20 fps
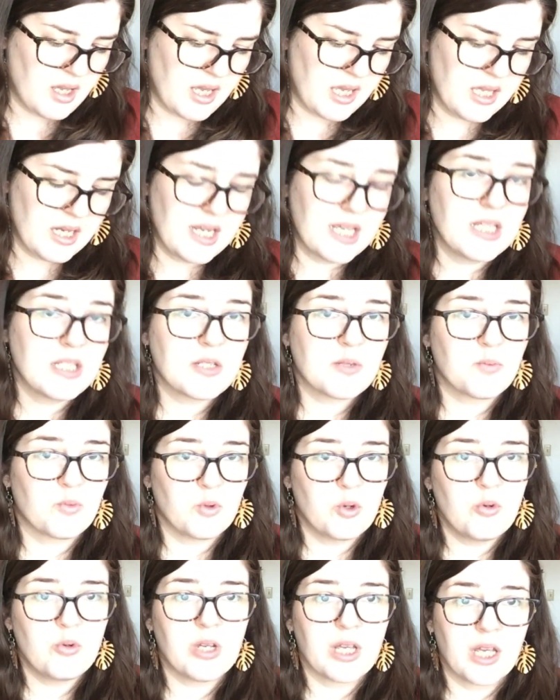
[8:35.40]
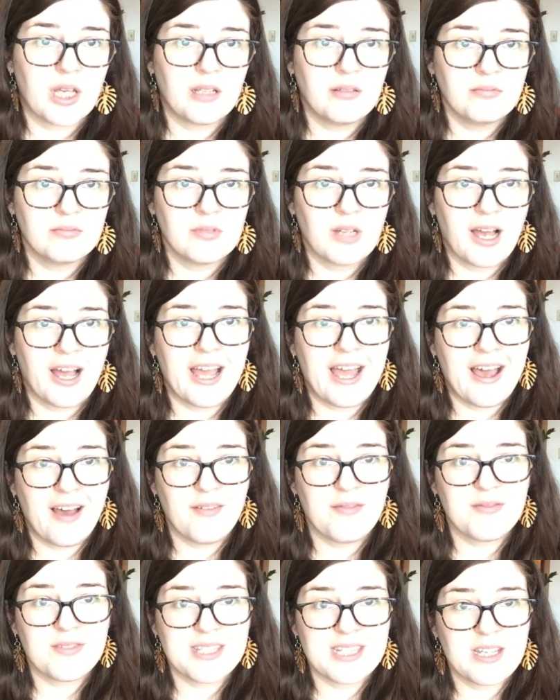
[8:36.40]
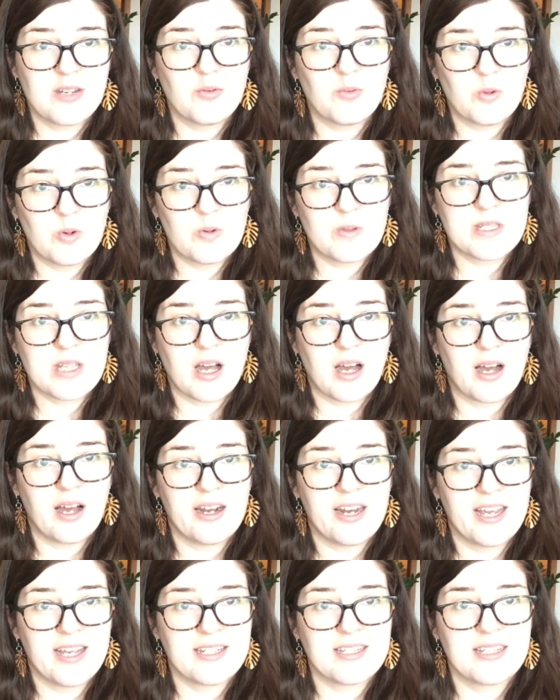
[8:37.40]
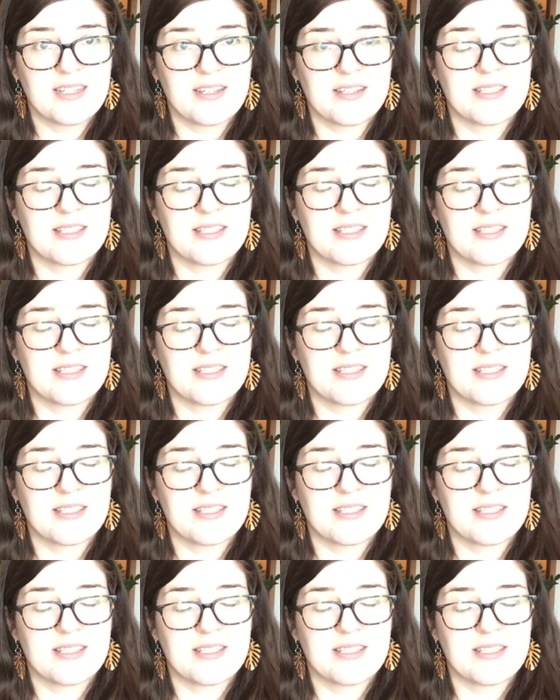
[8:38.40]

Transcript: It is rooting. I have seen roots on it.